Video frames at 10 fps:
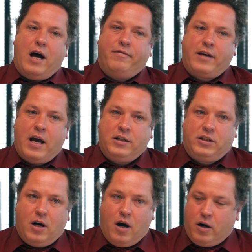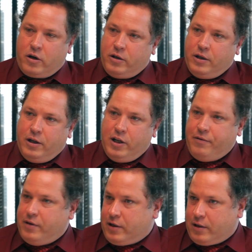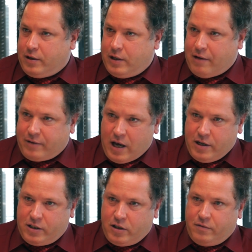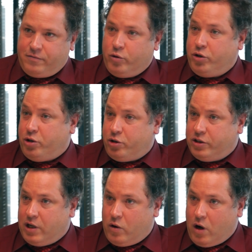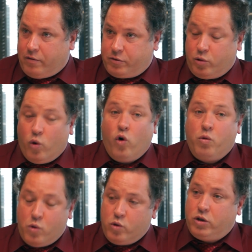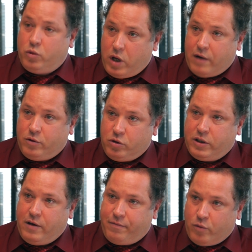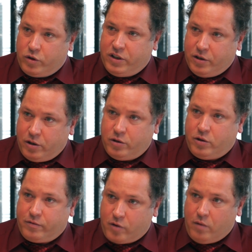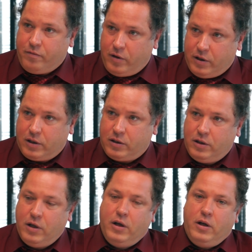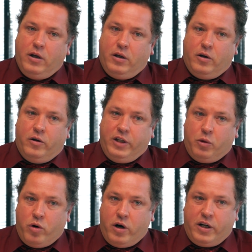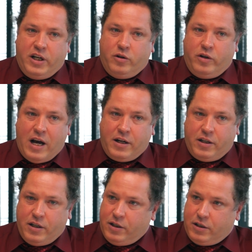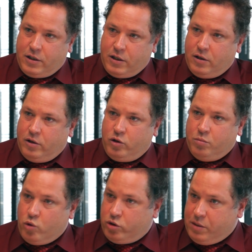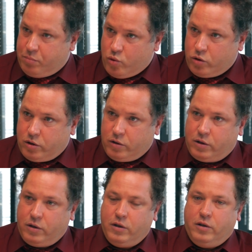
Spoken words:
Afghans are leaving Afghanistan for years now. After almost, we have to say, 40 years of conflict. They were in the 90s the most important